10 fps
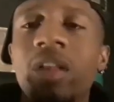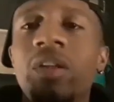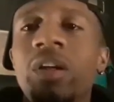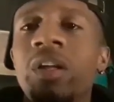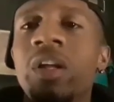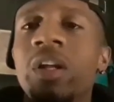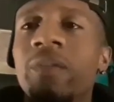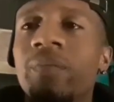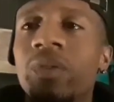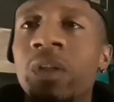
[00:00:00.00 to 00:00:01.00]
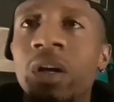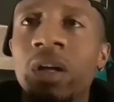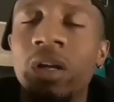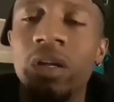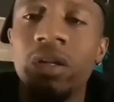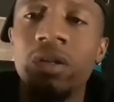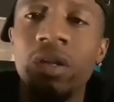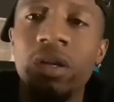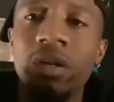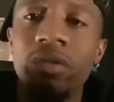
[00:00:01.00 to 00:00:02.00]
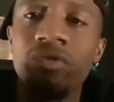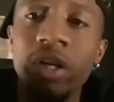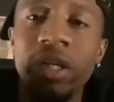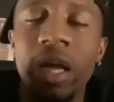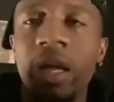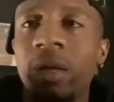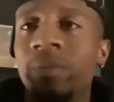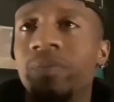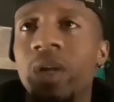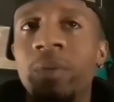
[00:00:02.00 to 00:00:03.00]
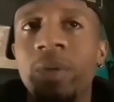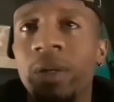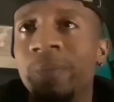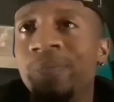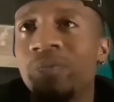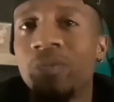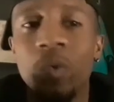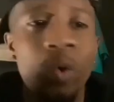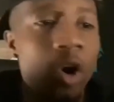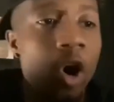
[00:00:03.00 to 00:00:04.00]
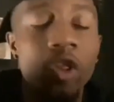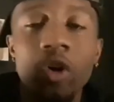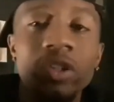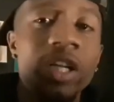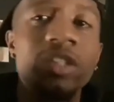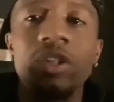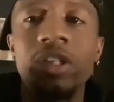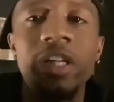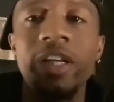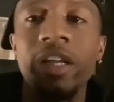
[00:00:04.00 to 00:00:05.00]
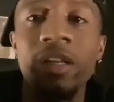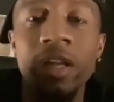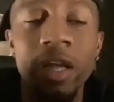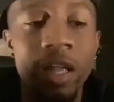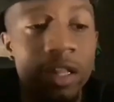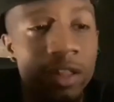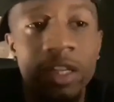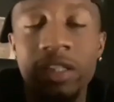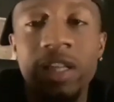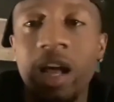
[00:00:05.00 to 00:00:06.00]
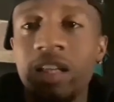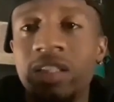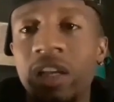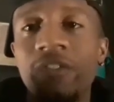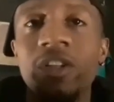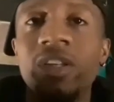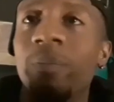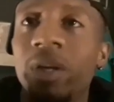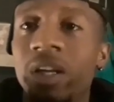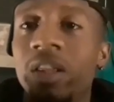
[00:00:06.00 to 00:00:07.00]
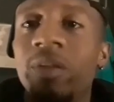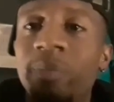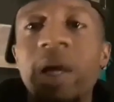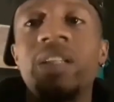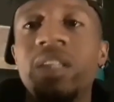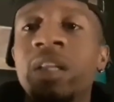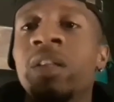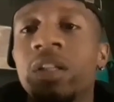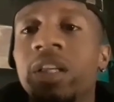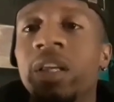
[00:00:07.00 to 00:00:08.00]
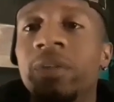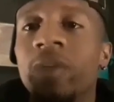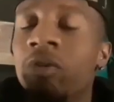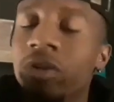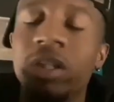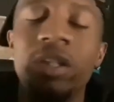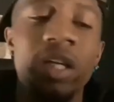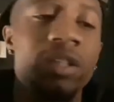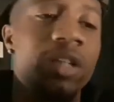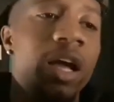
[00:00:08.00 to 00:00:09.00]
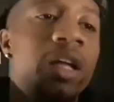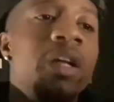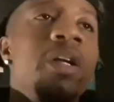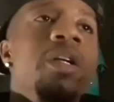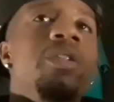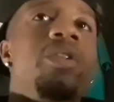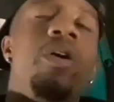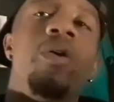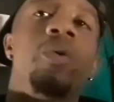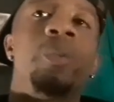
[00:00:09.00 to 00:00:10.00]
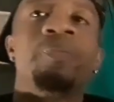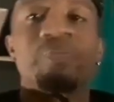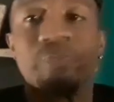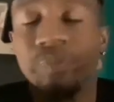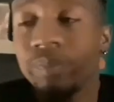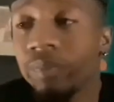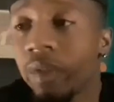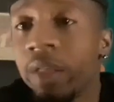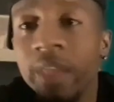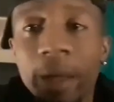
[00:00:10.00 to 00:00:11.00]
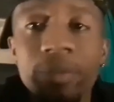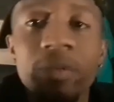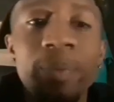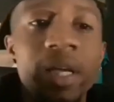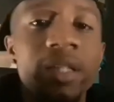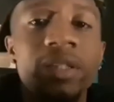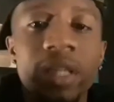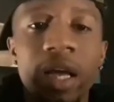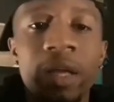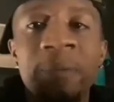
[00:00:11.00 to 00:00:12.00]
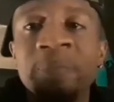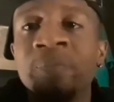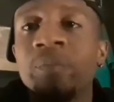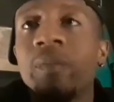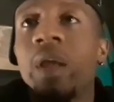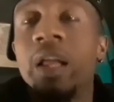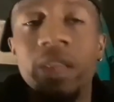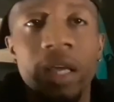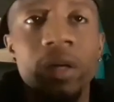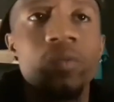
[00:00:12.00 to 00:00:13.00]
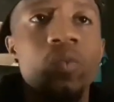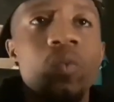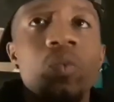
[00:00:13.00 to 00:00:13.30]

down the run game. I mean, when all those things are clicking, this Dallas defense could be the best in the league. I really think that. So that being said, I think